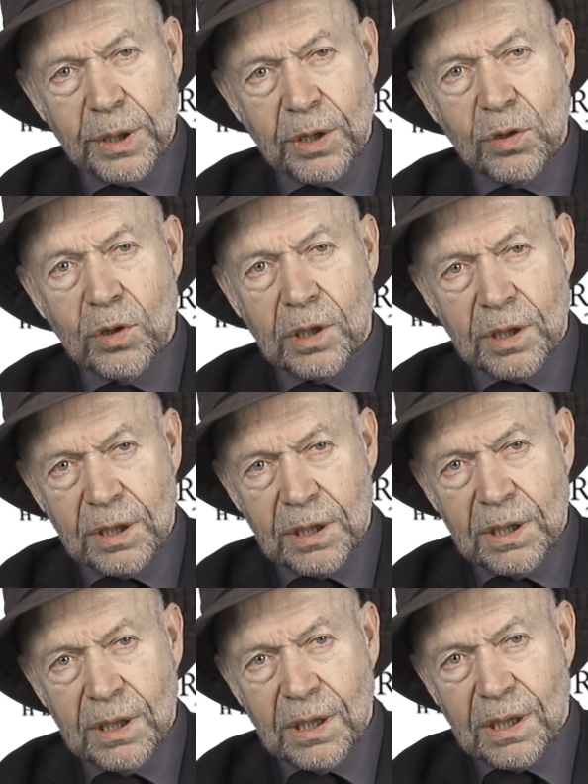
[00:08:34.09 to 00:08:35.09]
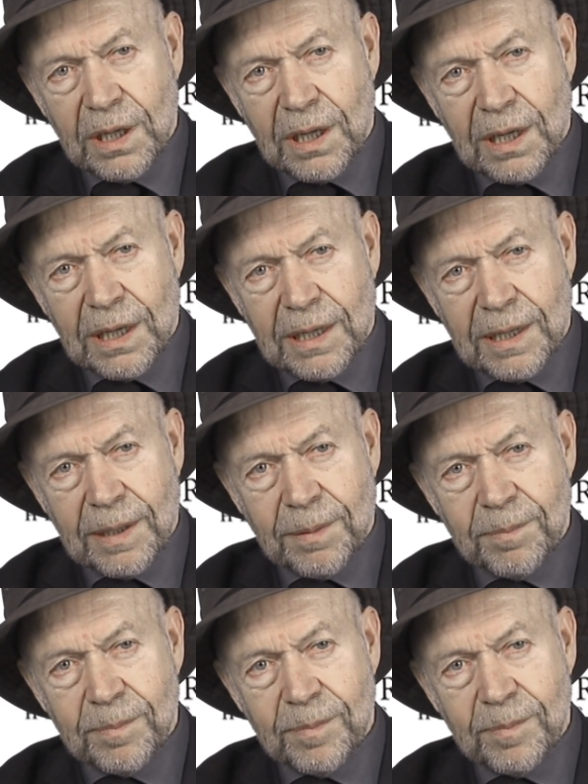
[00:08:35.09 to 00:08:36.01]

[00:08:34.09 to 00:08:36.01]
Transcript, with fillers: we could uh,